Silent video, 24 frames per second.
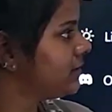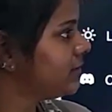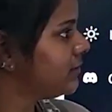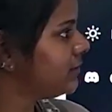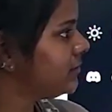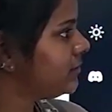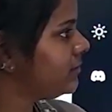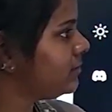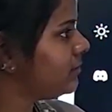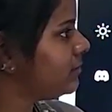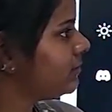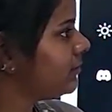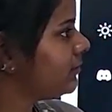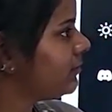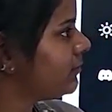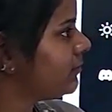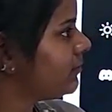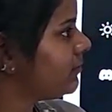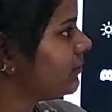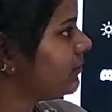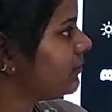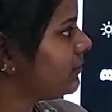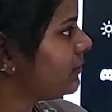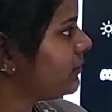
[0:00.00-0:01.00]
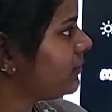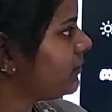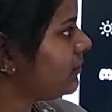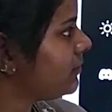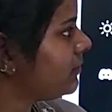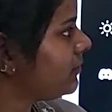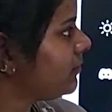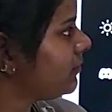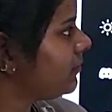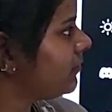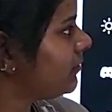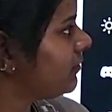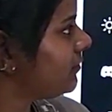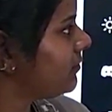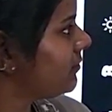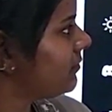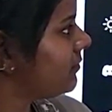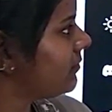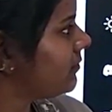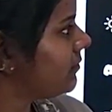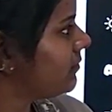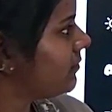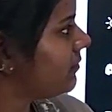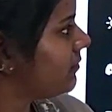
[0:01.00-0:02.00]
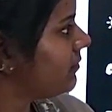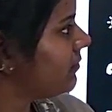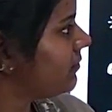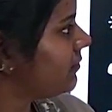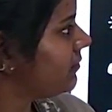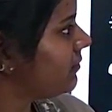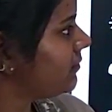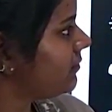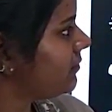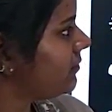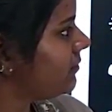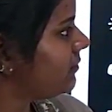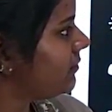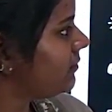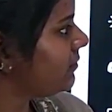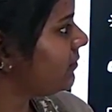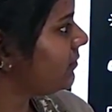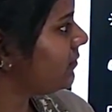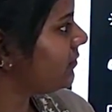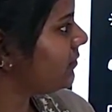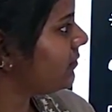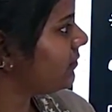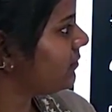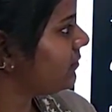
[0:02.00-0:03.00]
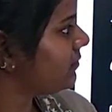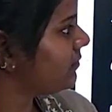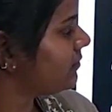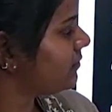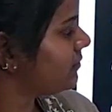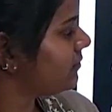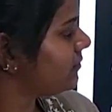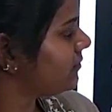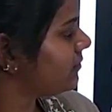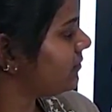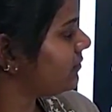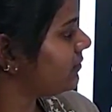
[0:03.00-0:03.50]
(silence)